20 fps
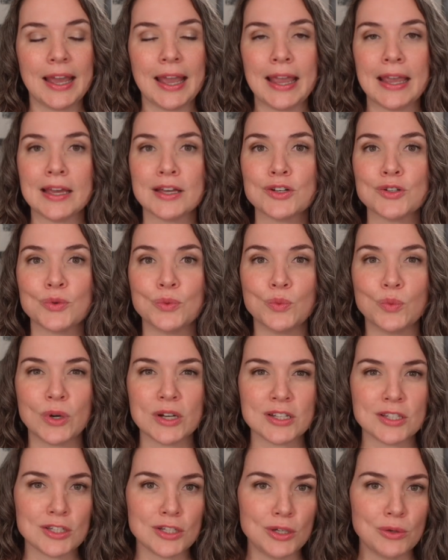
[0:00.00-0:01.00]
And
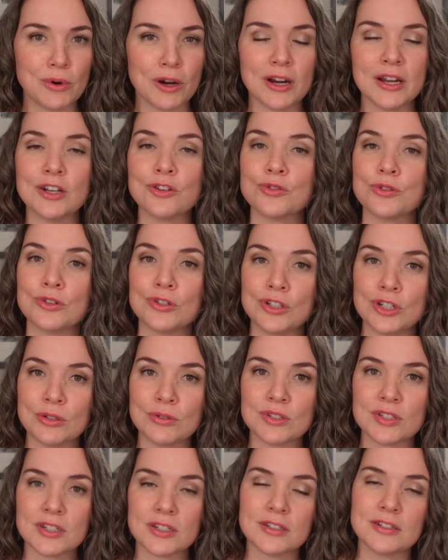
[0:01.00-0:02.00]
once you are
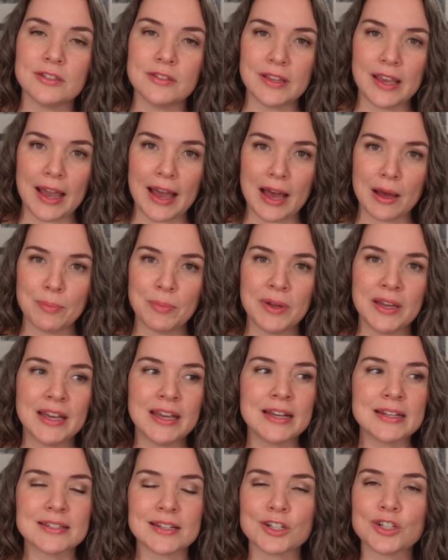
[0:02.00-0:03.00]
introduced to the app,
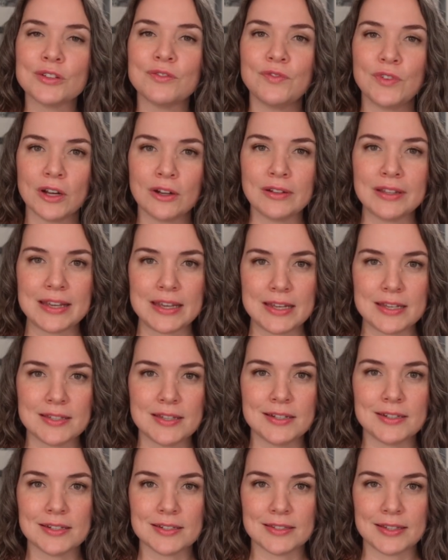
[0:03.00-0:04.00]
it's actually fairly
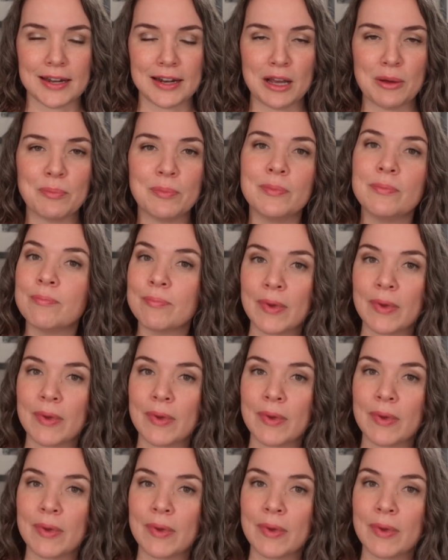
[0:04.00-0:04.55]
easy to set up.